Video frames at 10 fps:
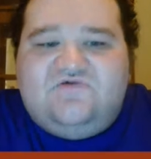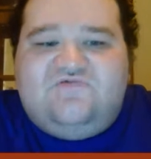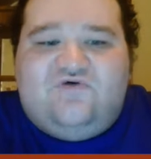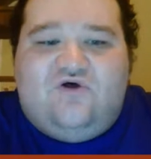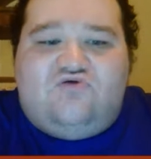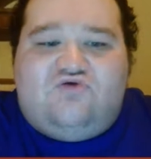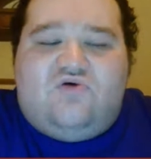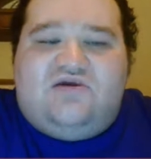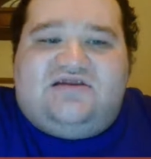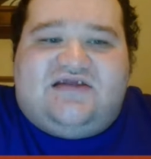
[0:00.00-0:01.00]
Full
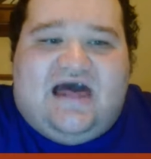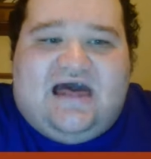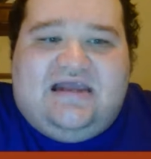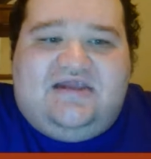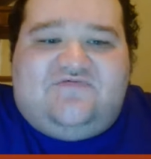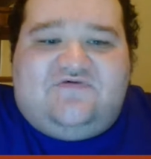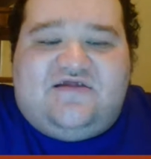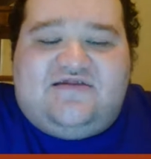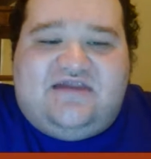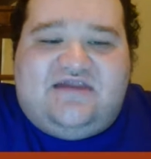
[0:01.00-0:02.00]
growing size for
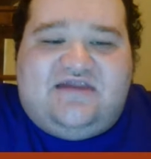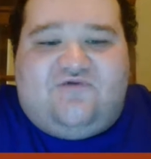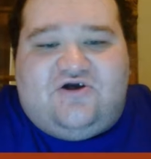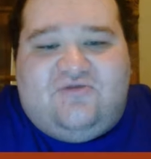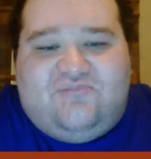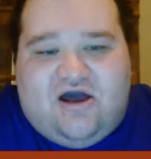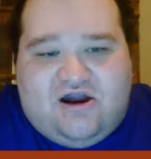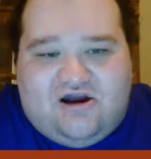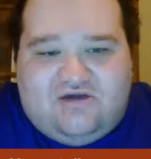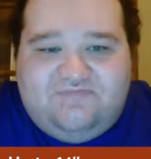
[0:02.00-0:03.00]
the tinfoil
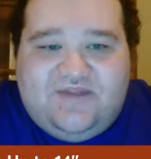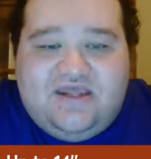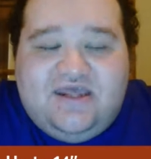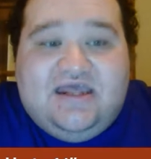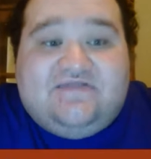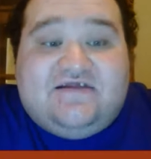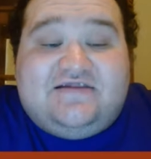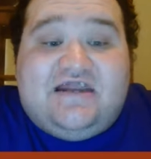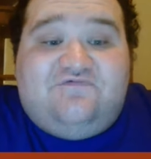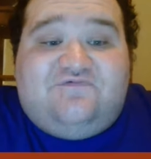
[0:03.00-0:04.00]
barb. The
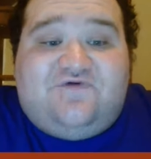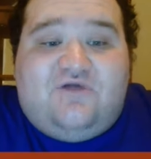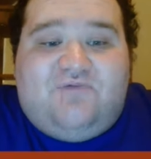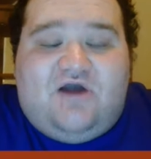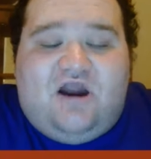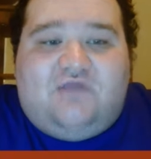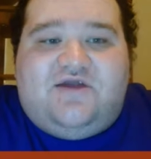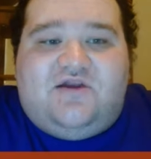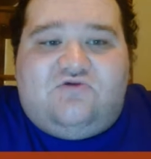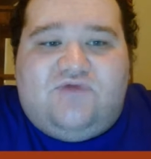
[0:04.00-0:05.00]
tinfoil
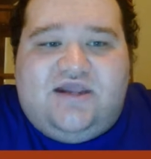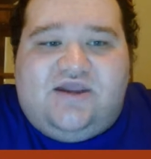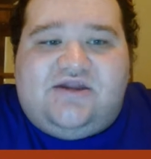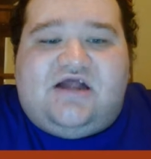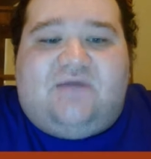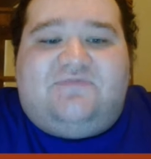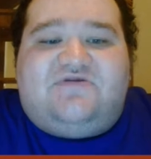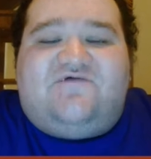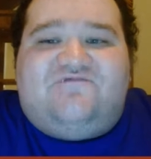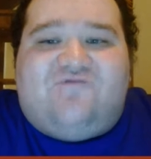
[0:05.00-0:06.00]
barb can reach up
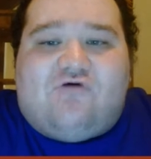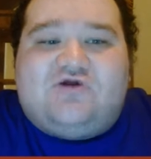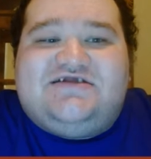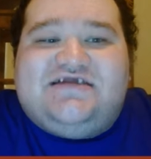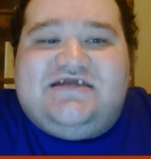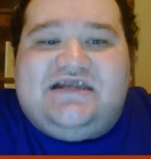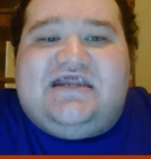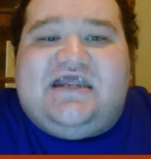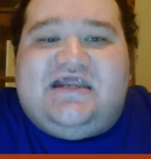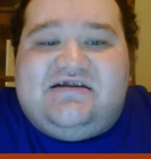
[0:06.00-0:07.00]
to
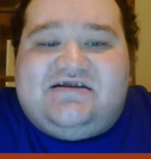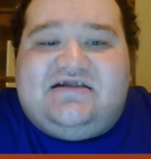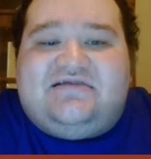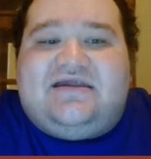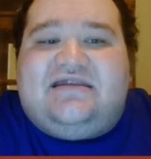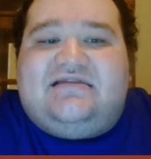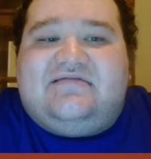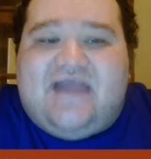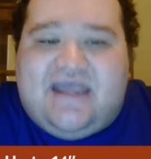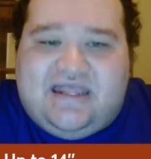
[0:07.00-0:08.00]
14 inches
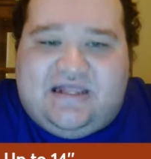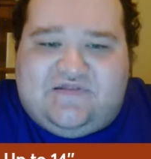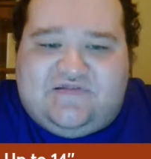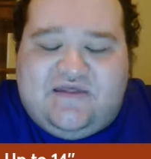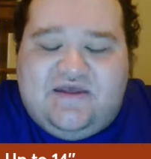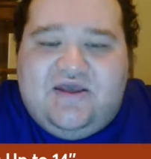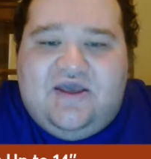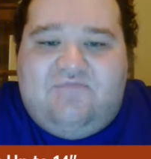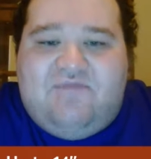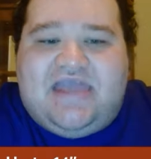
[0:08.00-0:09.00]
in length,
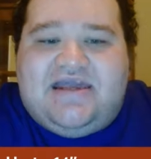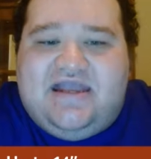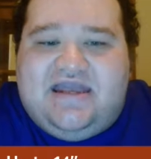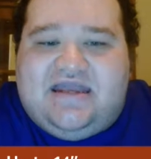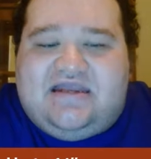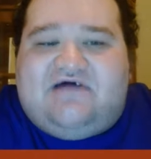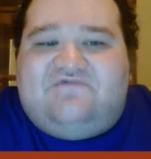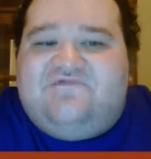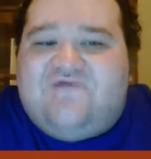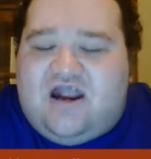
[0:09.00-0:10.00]
making it
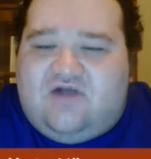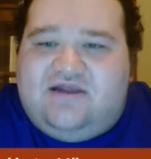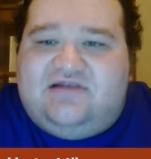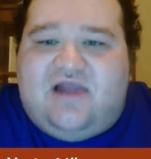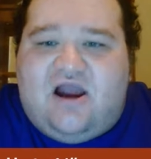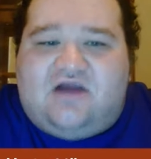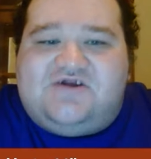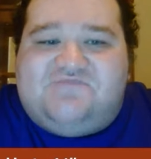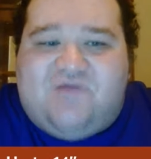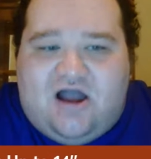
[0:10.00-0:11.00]
a very
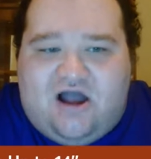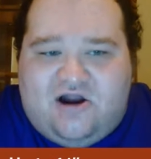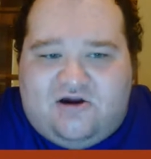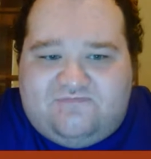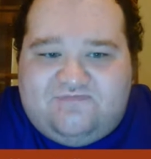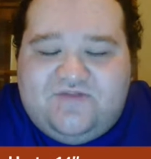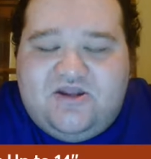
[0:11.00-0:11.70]
large barb.